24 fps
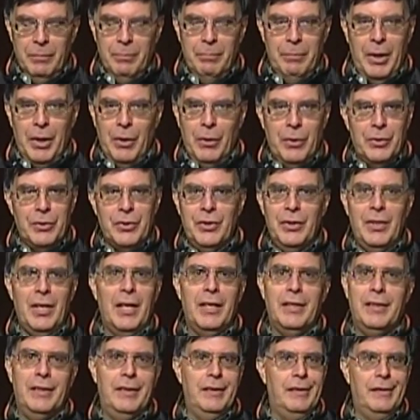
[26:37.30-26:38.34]
Berra has
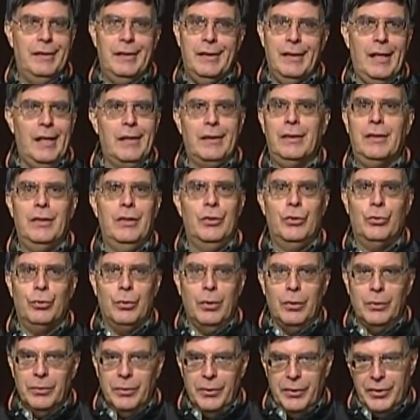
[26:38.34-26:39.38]
not gotten
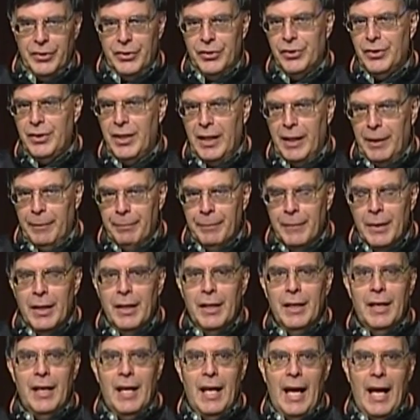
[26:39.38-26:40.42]
control of this team.
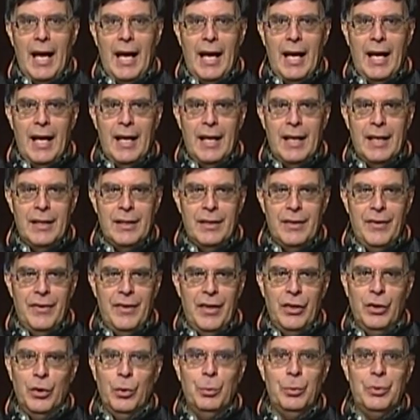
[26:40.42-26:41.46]
And
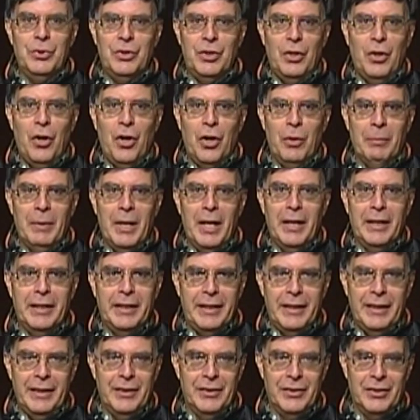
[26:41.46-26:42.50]
then there was the
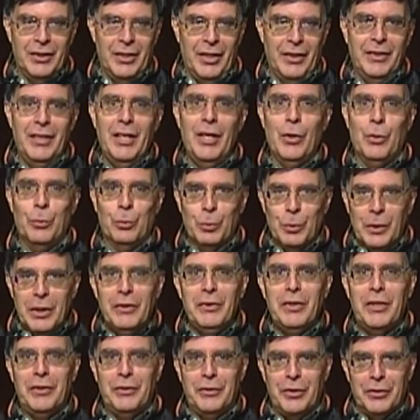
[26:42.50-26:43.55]
harmonica incident. Then it
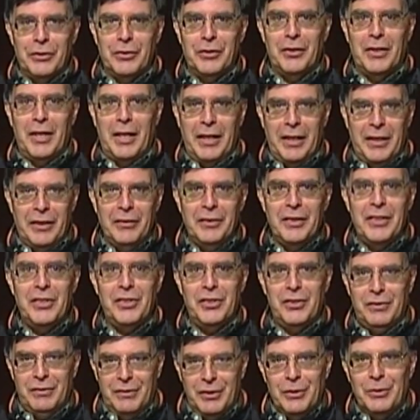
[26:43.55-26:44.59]
really looked like, at
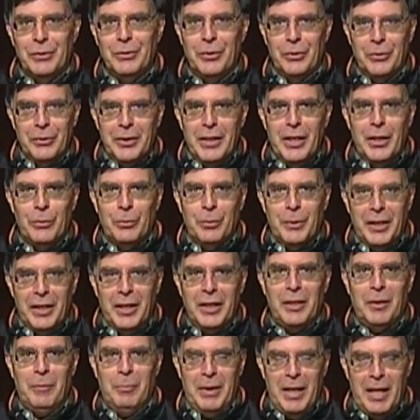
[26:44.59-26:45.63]
least to a little kid
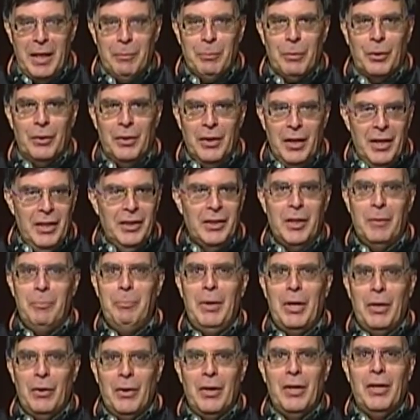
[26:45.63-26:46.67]
reading the paper, that
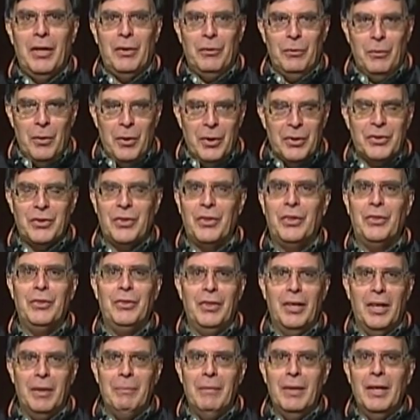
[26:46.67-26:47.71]
Berra had lost the
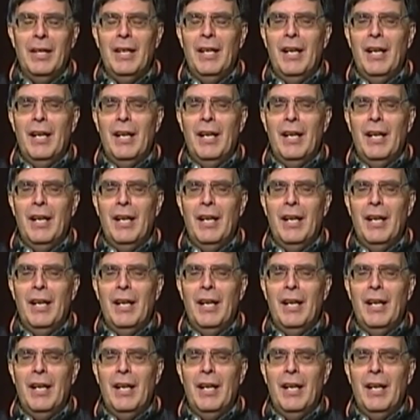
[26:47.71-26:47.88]
club.